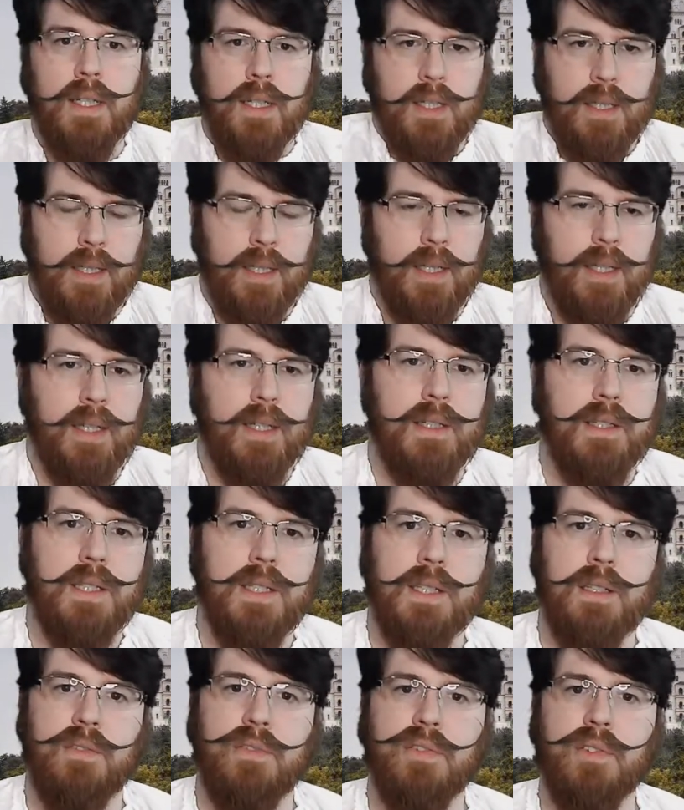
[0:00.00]
There's a
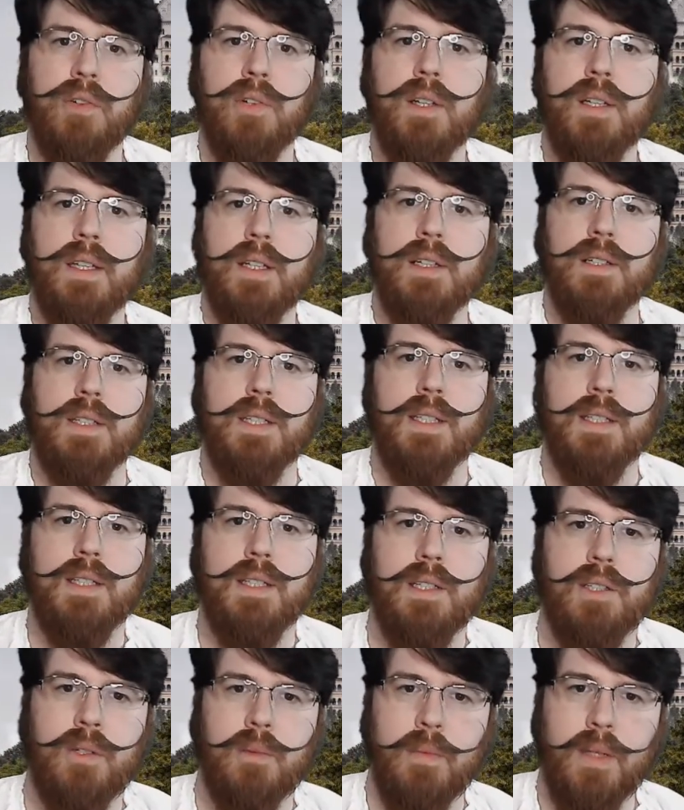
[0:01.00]
D4. There's the
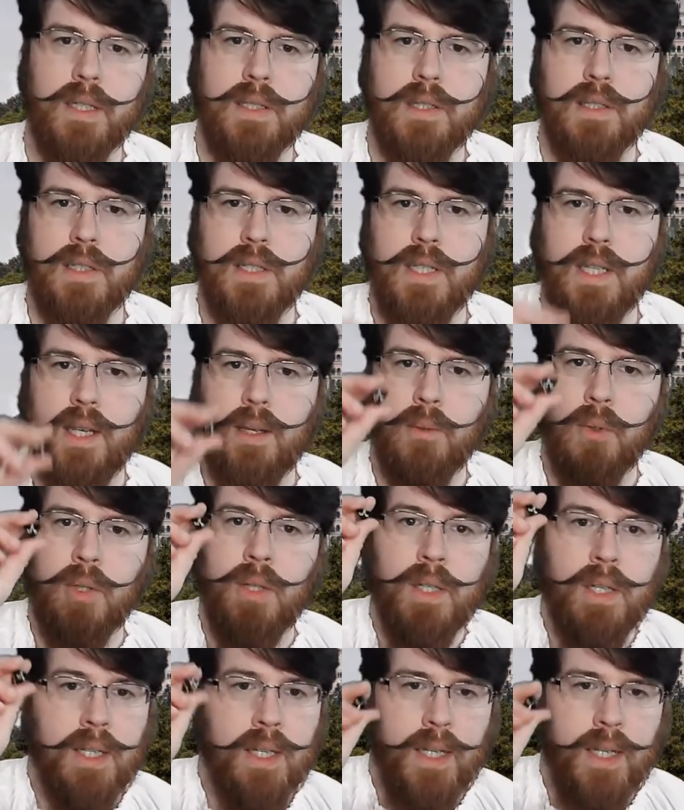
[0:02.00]
essential mixers table.